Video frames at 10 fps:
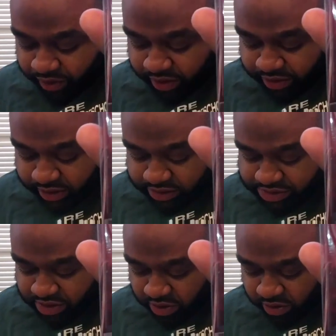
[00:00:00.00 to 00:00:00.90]

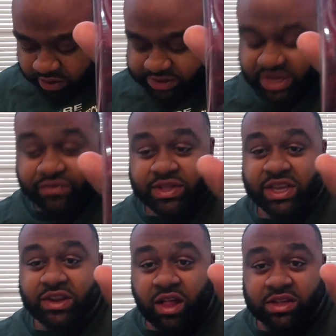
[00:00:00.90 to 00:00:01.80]
This cost
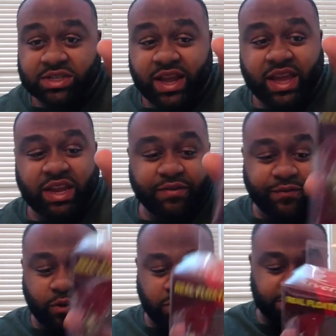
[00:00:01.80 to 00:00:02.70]

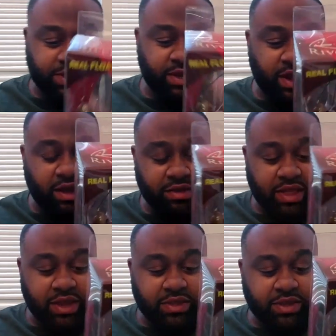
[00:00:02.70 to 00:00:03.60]
$17.84. I
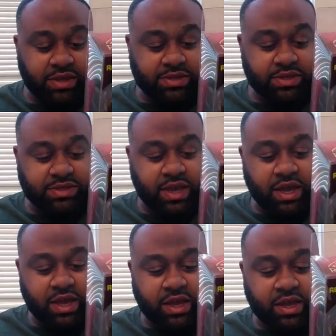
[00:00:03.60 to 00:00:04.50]
like this. It's
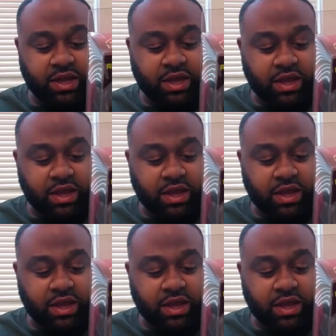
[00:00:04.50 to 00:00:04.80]
a